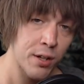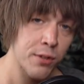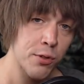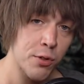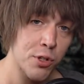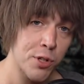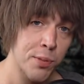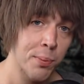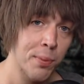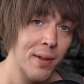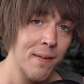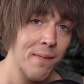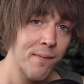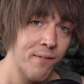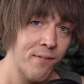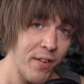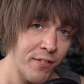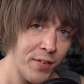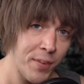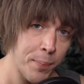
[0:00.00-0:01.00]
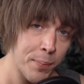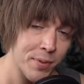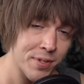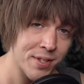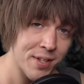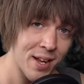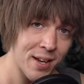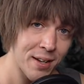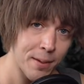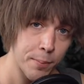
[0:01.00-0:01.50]
are split
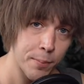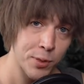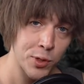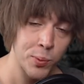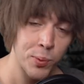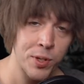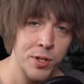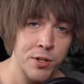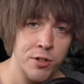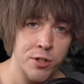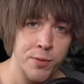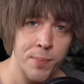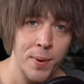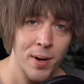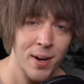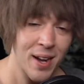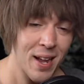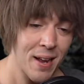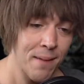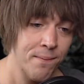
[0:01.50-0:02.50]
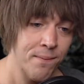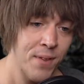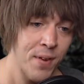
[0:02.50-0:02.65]
50% between your spirit and